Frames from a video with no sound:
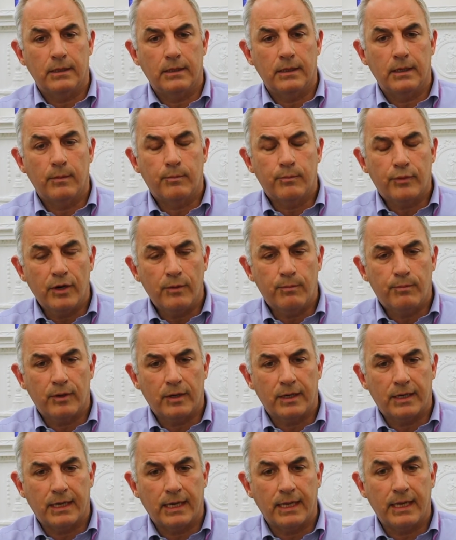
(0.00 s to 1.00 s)

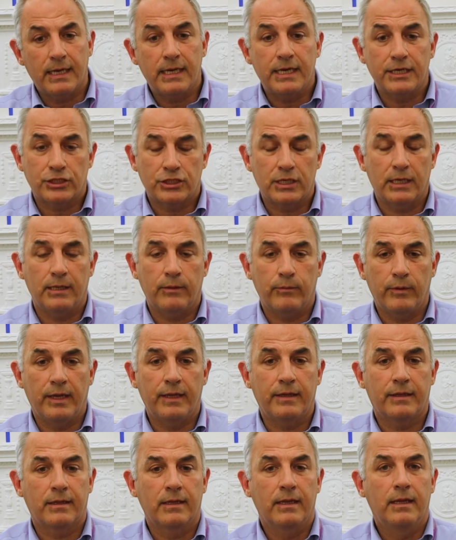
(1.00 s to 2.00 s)
appropriately initially
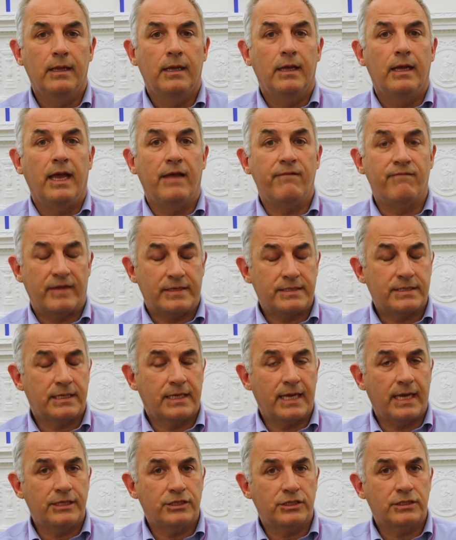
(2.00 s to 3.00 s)
with
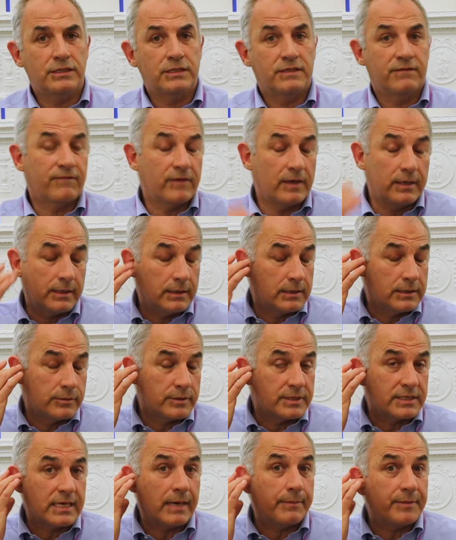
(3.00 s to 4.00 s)
investigation to
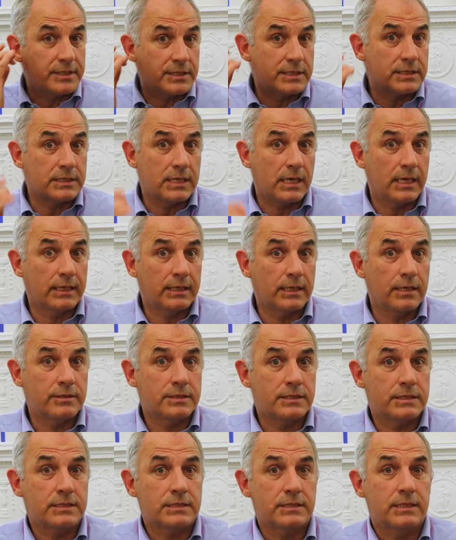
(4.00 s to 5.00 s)
establish the
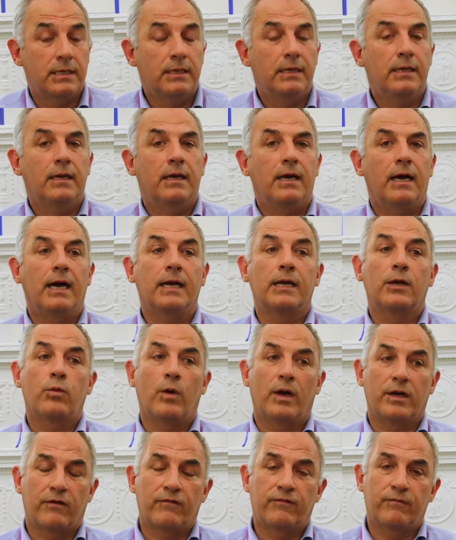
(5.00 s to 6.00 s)
diagnosis, and
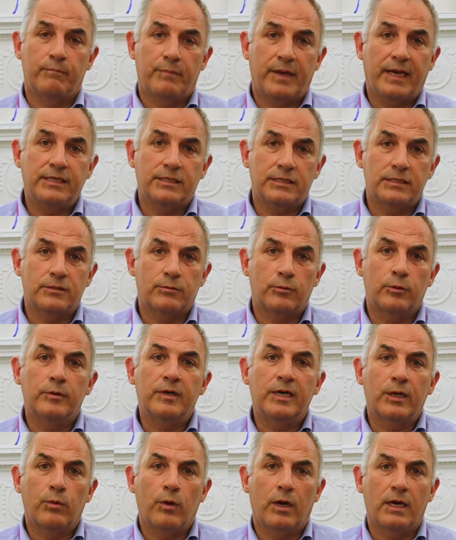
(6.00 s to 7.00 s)
quite often patients will
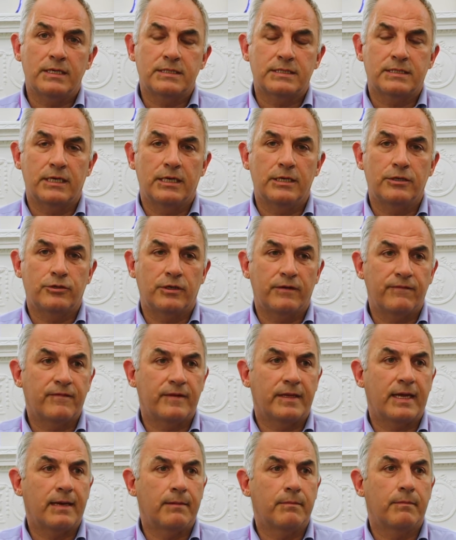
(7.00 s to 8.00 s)
require surgery for
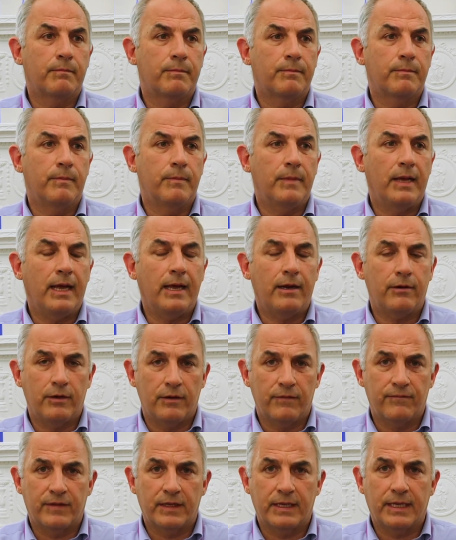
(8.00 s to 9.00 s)
that area
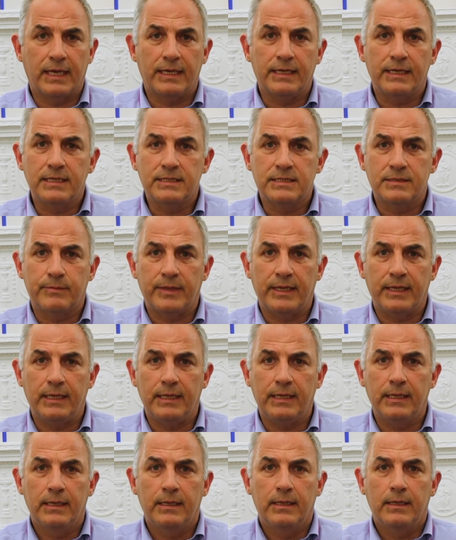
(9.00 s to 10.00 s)
of the kidney to
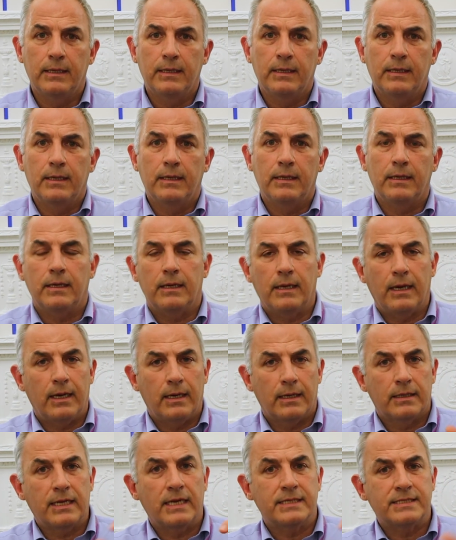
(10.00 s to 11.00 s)
be
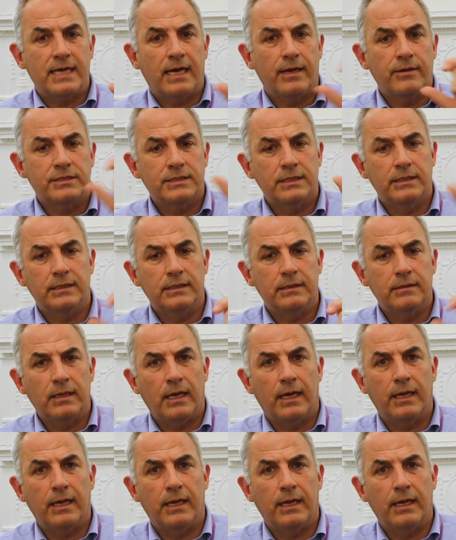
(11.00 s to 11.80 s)
cut out and